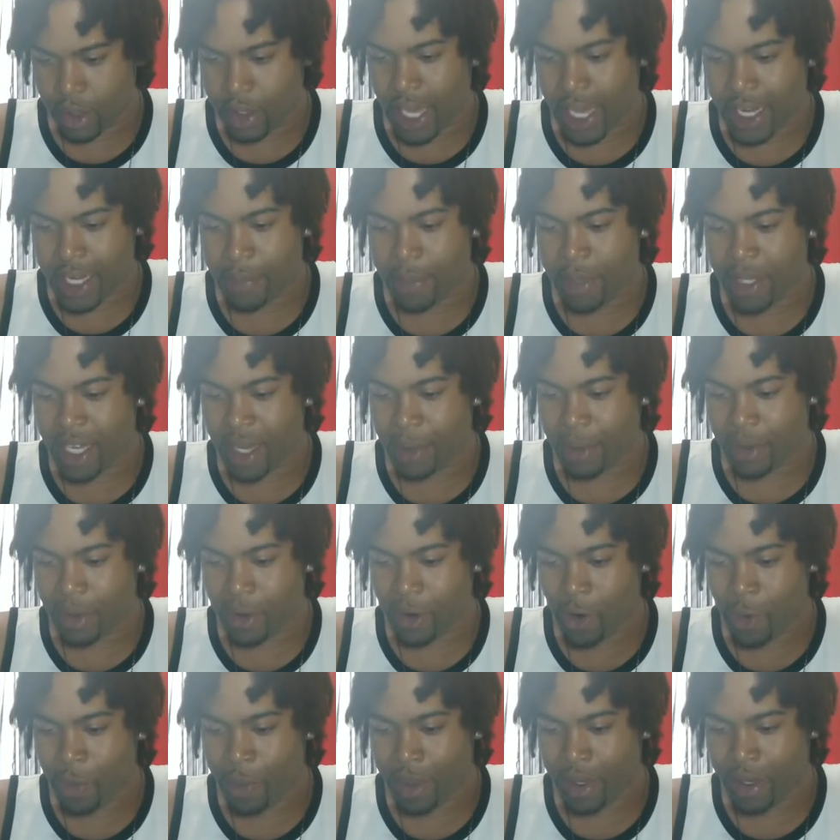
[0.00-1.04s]
got to be able to
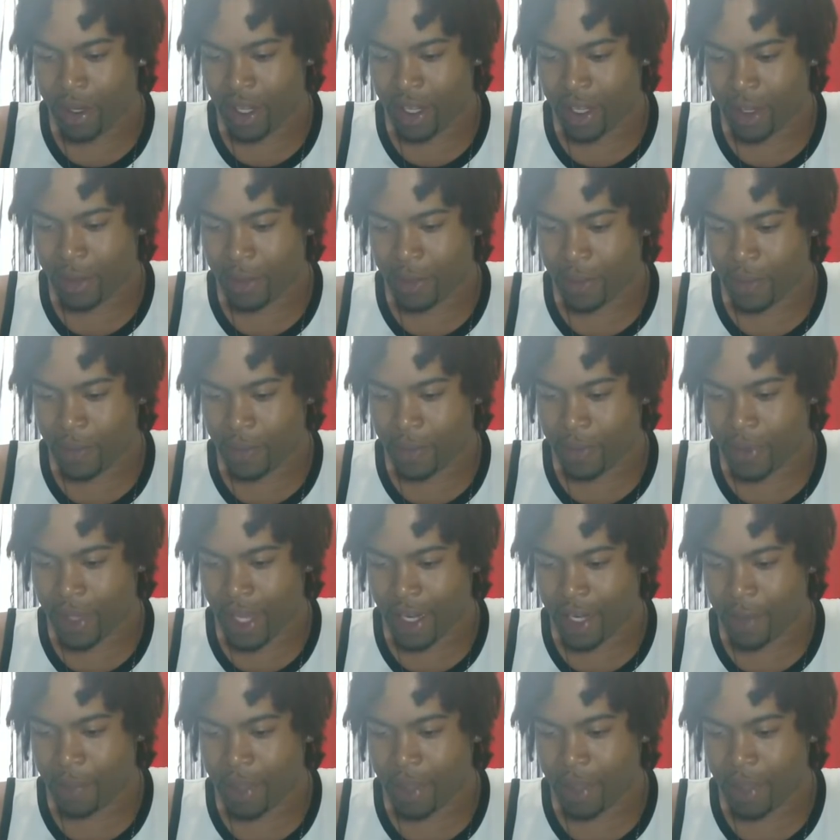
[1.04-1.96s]
open up. You got to